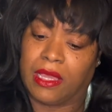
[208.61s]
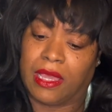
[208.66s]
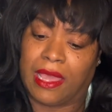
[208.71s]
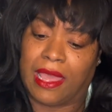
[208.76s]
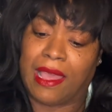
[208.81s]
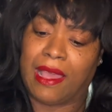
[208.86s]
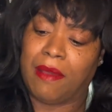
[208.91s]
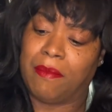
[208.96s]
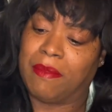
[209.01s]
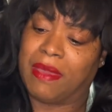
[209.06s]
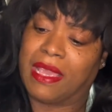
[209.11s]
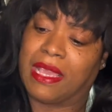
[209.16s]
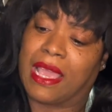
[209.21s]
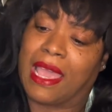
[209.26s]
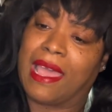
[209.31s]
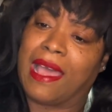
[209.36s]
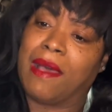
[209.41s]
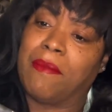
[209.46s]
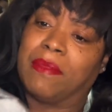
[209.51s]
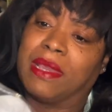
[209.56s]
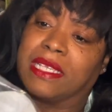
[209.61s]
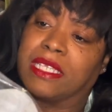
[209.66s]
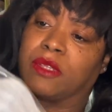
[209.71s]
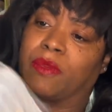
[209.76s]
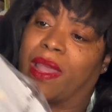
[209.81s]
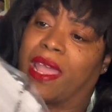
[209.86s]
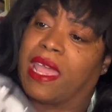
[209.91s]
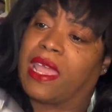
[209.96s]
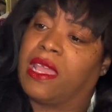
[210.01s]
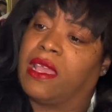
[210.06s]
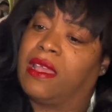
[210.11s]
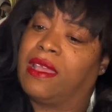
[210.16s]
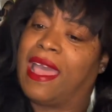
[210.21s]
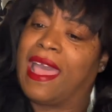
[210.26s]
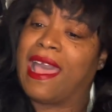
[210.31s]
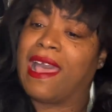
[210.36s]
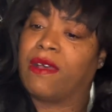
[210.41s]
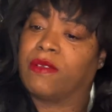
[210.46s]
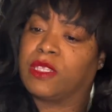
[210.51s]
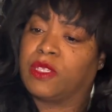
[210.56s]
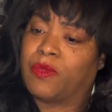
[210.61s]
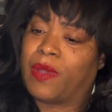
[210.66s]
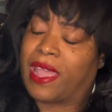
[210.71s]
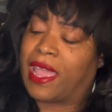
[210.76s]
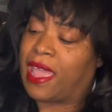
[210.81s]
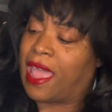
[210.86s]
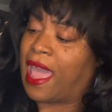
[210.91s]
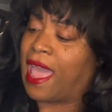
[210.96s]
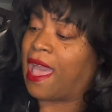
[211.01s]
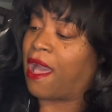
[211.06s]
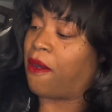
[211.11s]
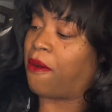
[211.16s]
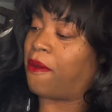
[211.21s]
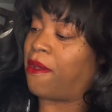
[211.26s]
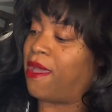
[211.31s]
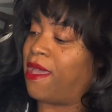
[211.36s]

Help me, Sway. How, Sway? How?